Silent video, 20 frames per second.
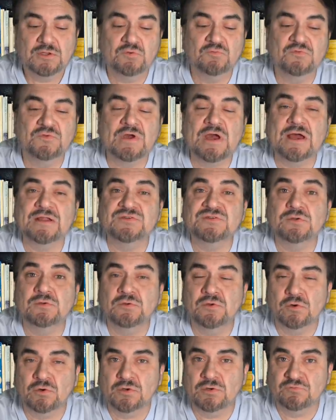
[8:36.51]
You've got
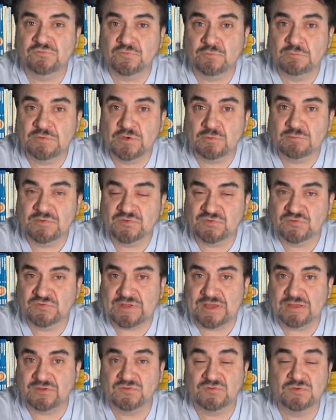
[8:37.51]
to learn from your
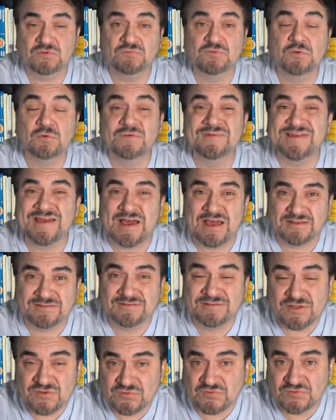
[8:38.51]
mistakes. And if you're
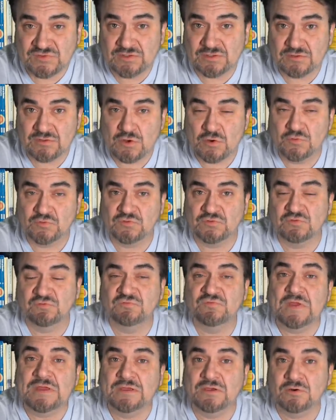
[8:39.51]
not listing those
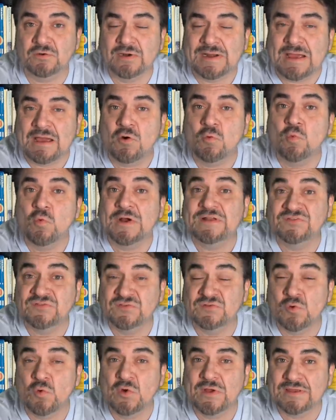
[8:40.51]
to figure it out
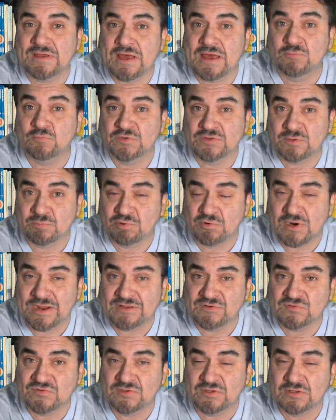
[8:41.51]
what's going on with the
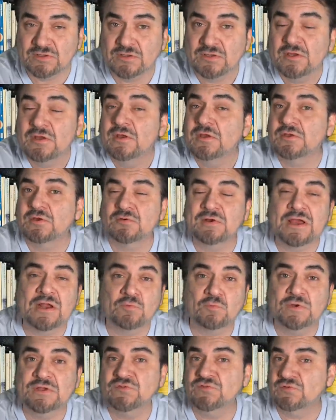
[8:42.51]
pricing, you're
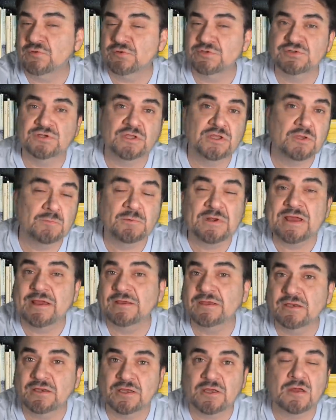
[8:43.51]
not researching, you're
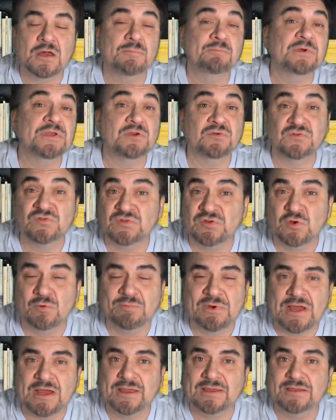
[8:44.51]
not getting up, but you're
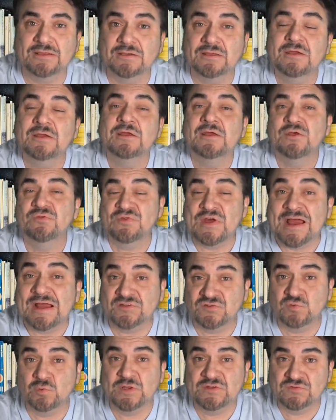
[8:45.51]
still buying,
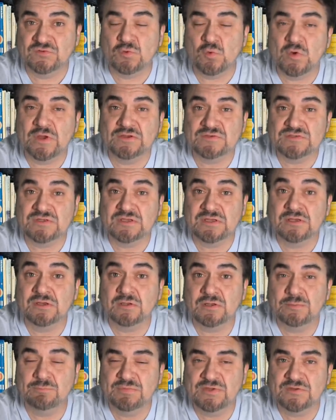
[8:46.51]
that's what's going to
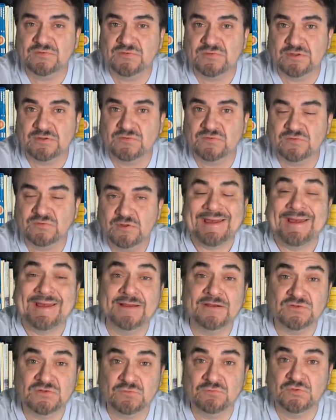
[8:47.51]
kill a business.
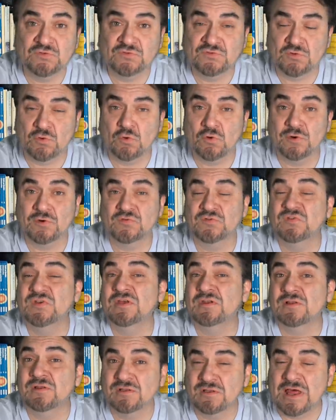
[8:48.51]
Active
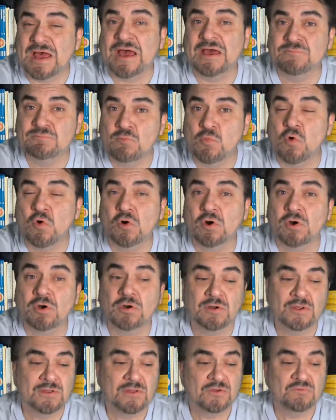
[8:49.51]
stores get a lot
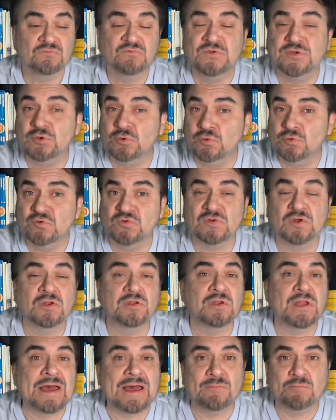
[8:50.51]
more views,
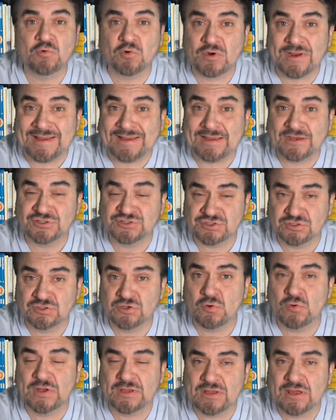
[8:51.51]
a lot more
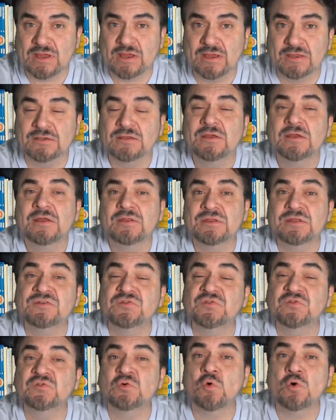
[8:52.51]
action going on
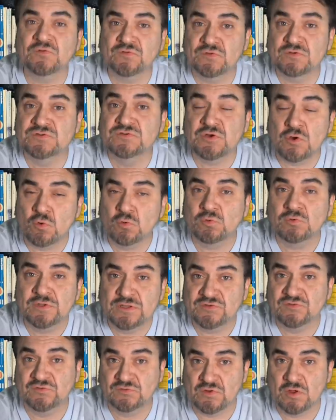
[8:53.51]
than stores that don't
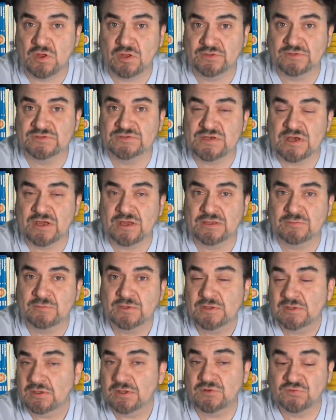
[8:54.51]
list all the
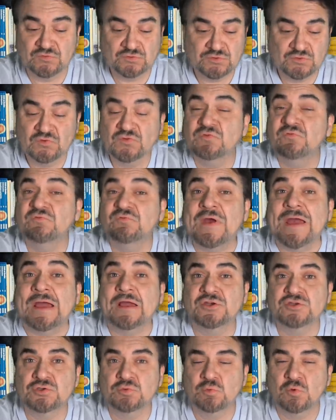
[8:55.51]
time. It's just
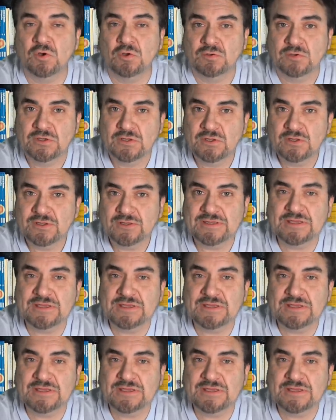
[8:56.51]
factual